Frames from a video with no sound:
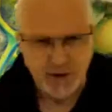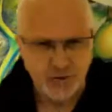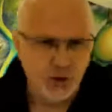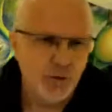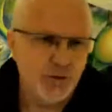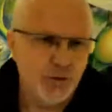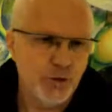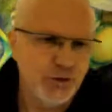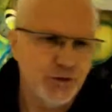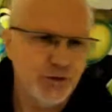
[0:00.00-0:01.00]
has all the
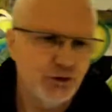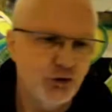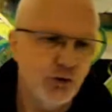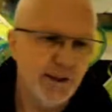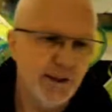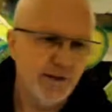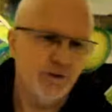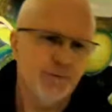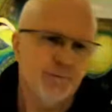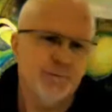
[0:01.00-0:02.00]
resources that you need
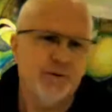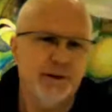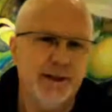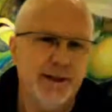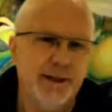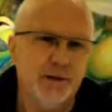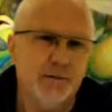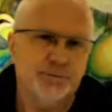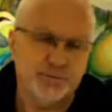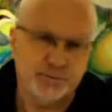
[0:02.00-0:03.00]
now.
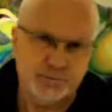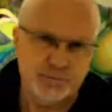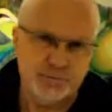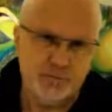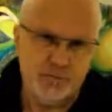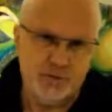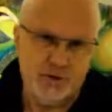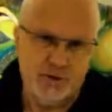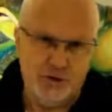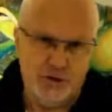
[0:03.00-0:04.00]

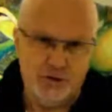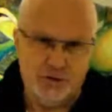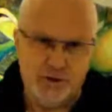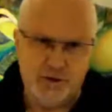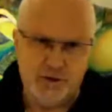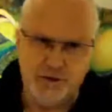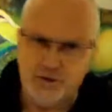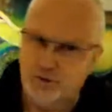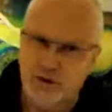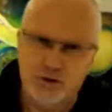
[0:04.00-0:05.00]
So
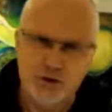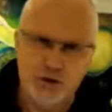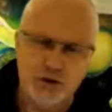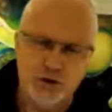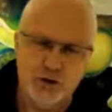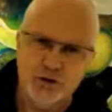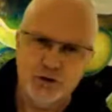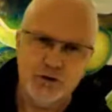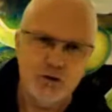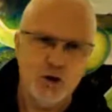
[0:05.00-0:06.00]
there's no
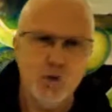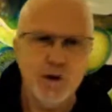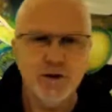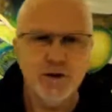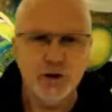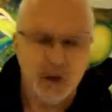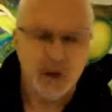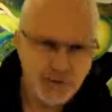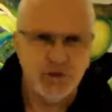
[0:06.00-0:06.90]
there's no way that you can ever